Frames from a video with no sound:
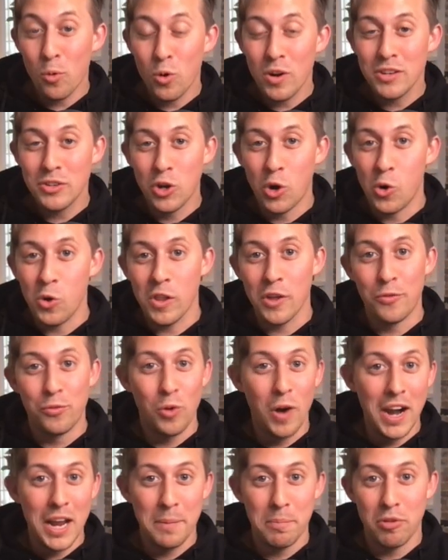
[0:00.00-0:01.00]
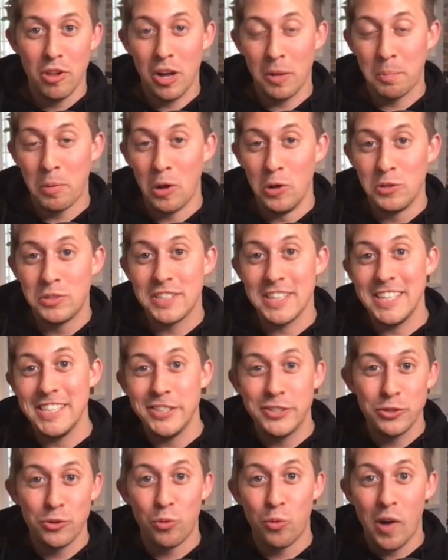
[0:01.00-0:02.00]
one goal of writing blog posts
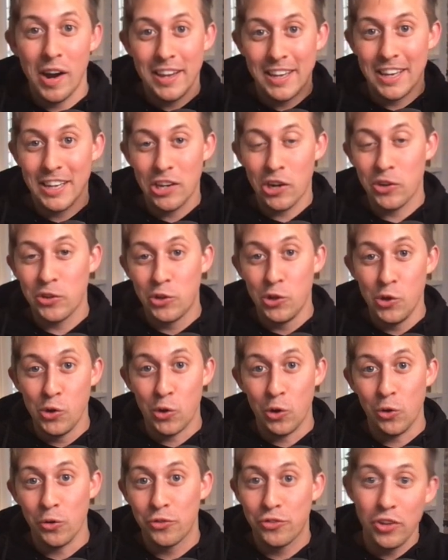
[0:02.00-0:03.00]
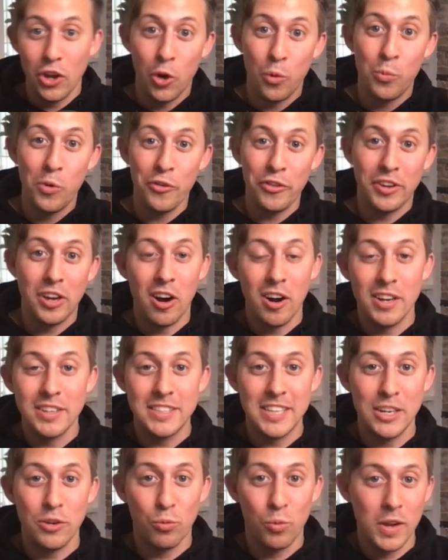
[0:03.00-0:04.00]
is ranking on Google. So will the
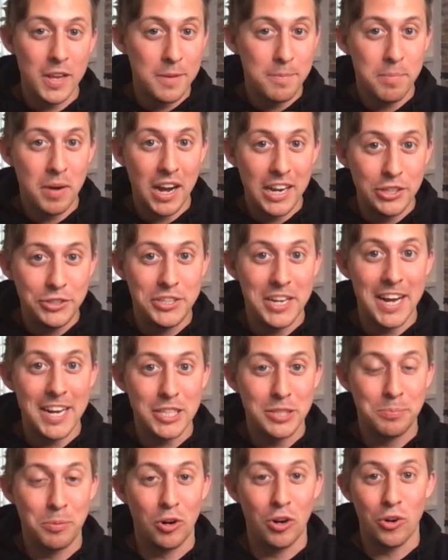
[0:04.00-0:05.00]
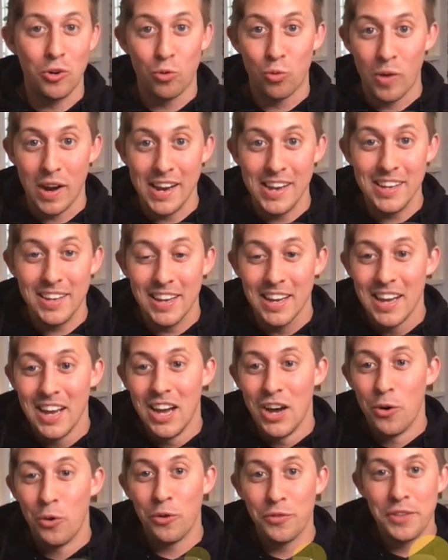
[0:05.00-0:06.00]
content written by Jasper rank? Well,